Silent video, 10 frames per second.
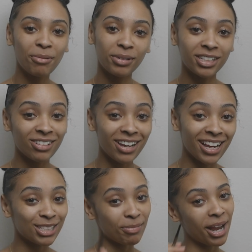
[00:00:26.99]
But that's okay,
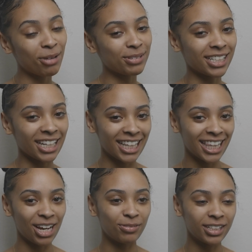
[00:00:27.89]
because my hair wasn't done in
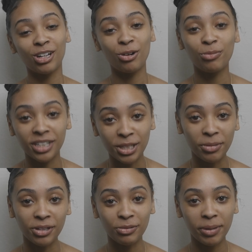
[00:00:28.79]
that one. You know, we're in the
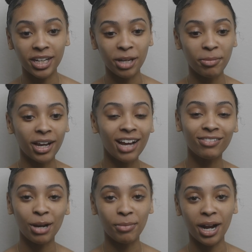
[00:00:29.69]
middle of a pandemic. I
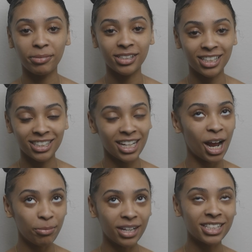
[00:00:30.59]
haven't got my
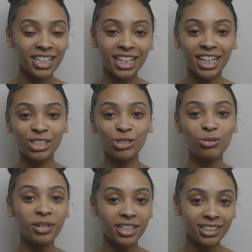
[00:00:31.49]
eyebrows done in 2
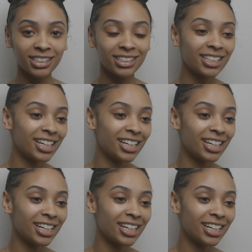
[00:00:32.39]
months.